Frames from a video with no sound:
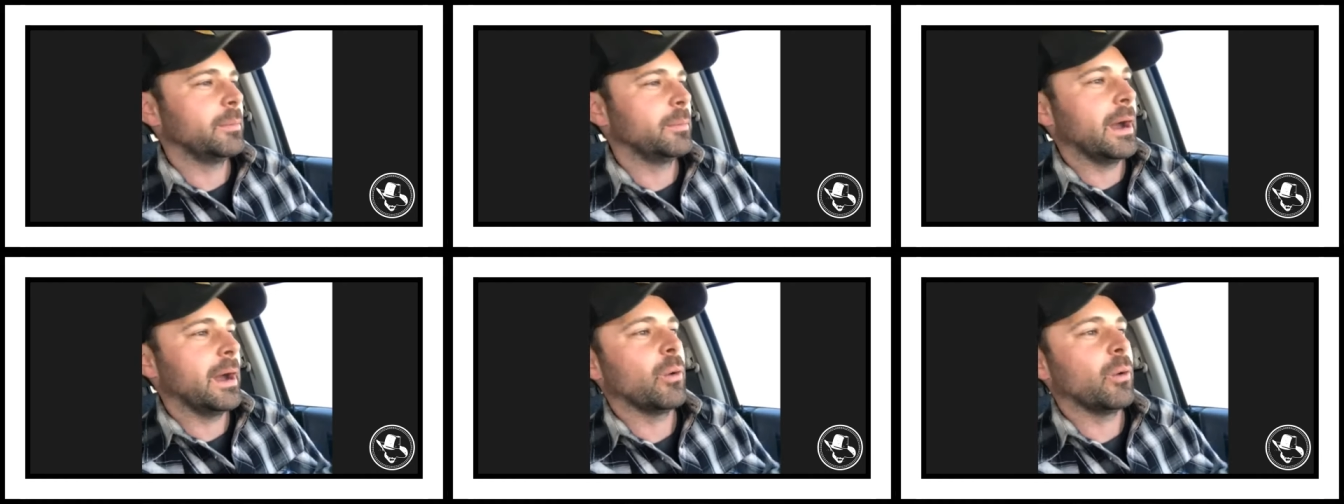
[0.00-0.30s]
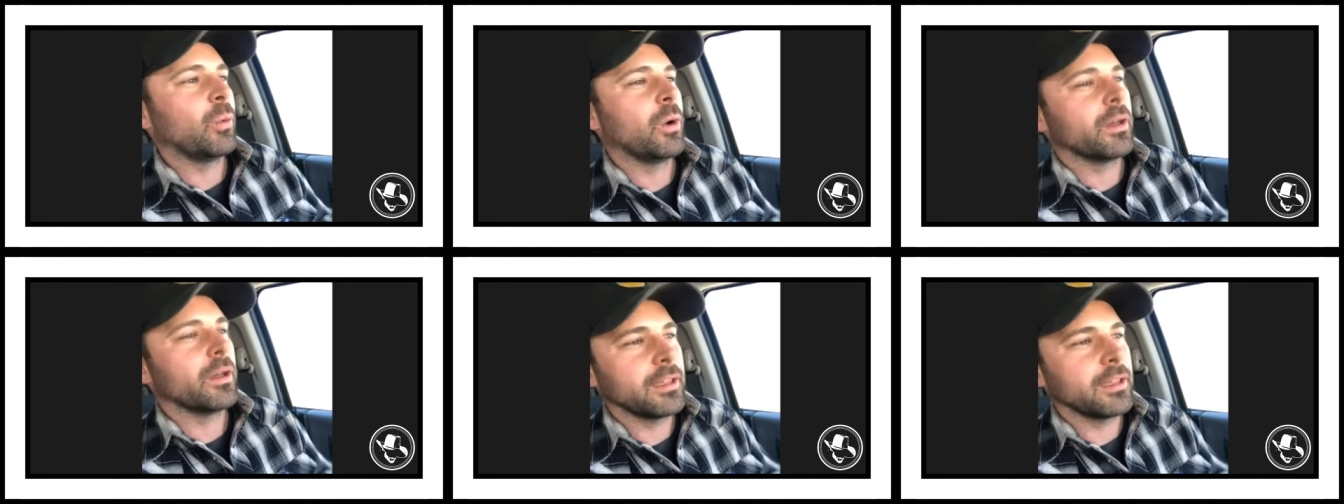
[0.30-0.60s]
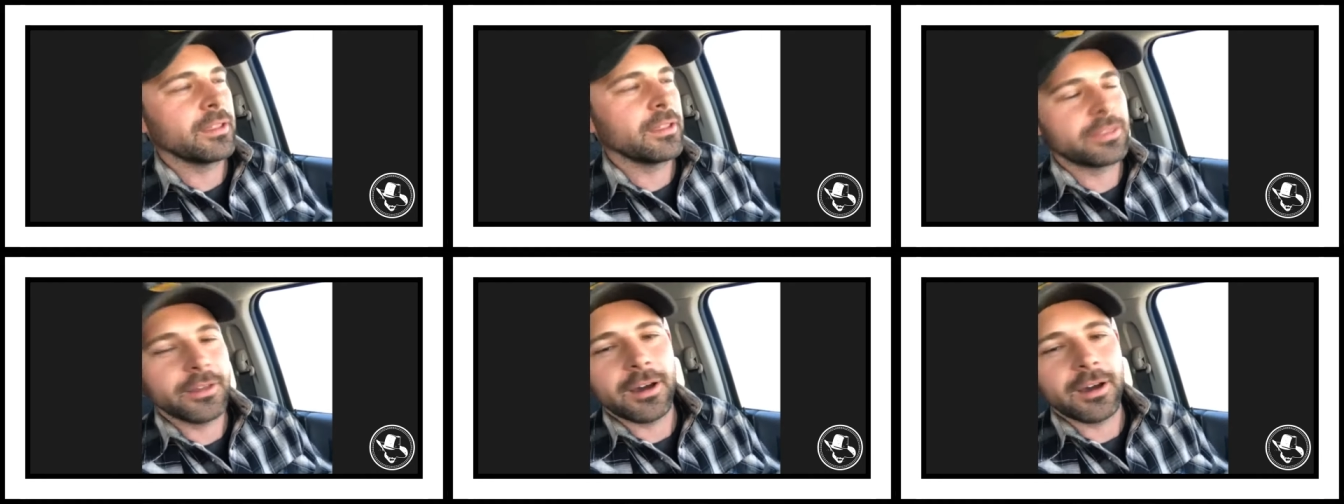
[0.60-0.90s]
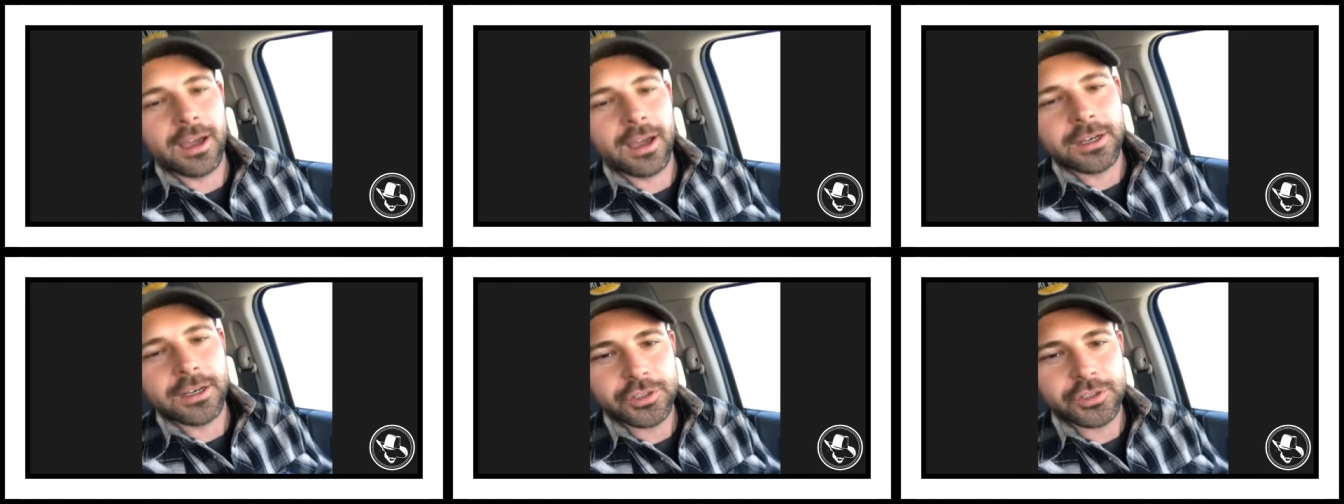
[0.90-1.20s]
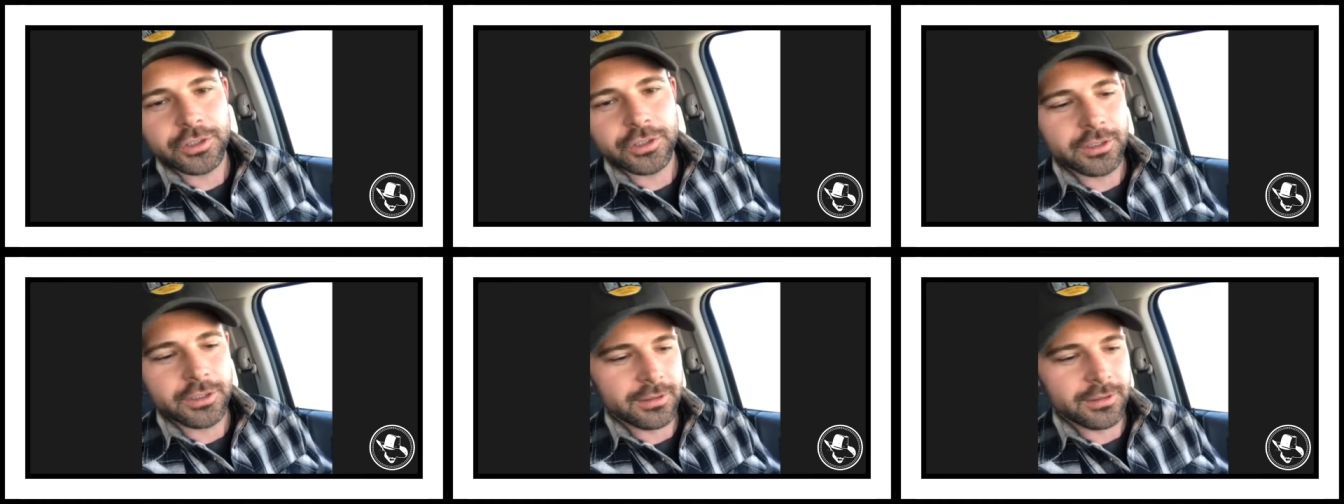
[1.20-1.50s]
about what they thought I
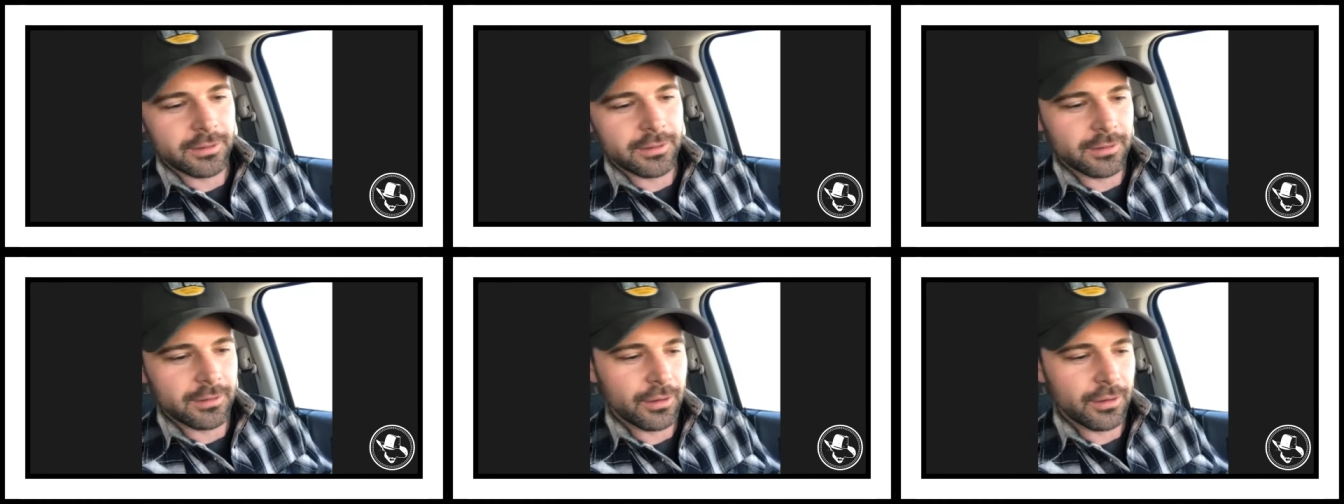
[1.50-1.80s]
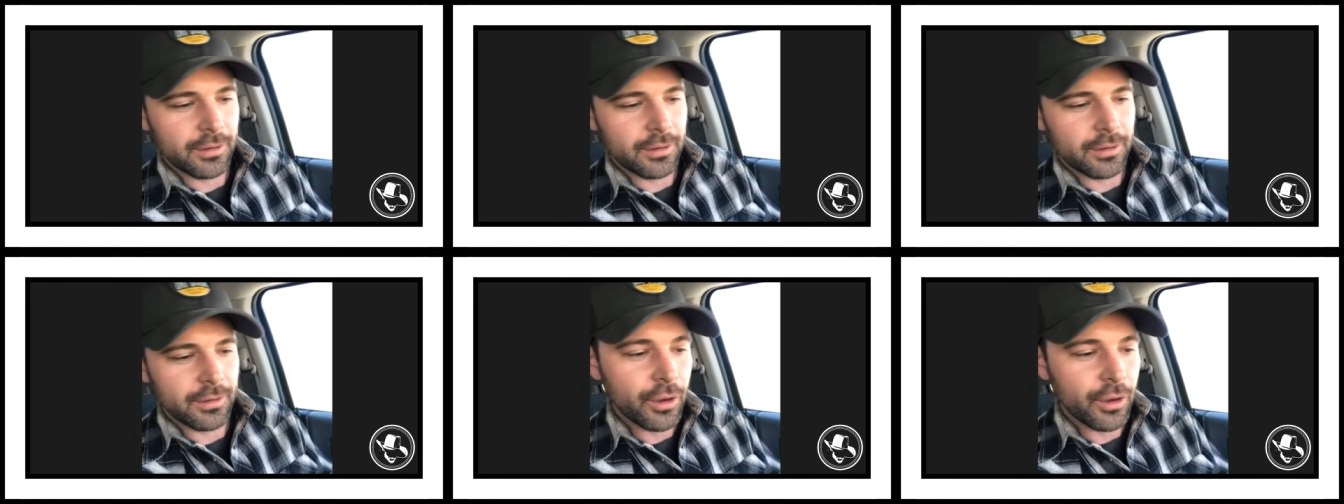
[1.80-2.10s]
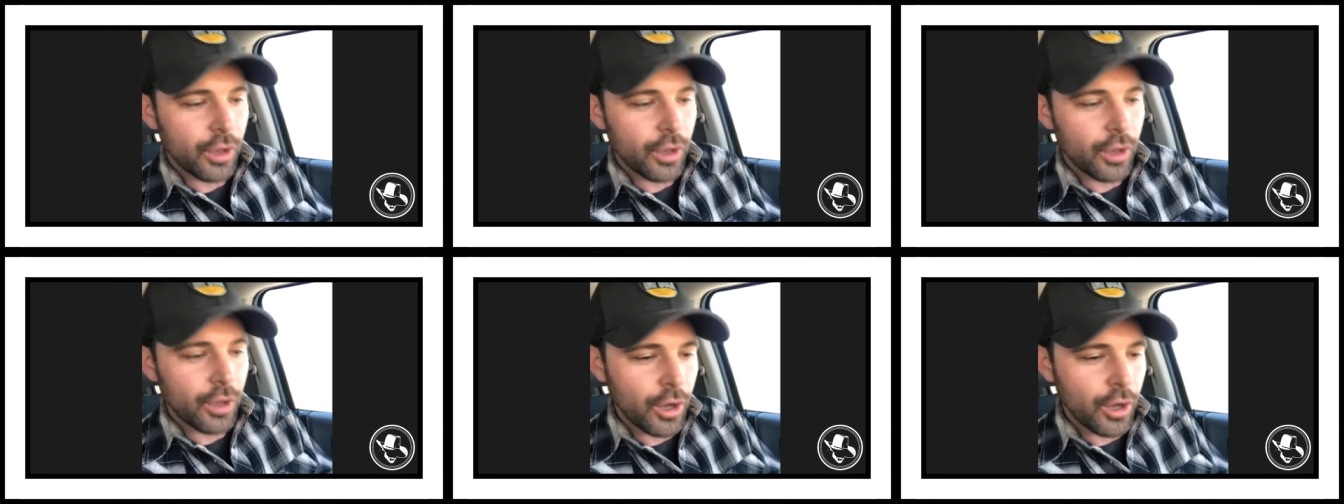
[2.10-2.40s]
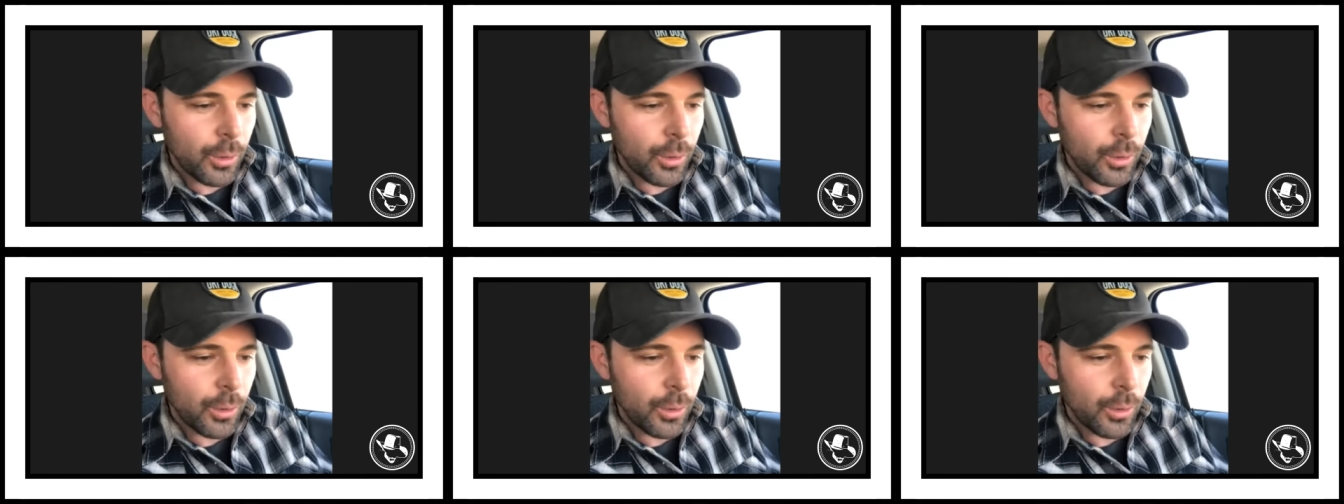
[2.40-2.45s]
should know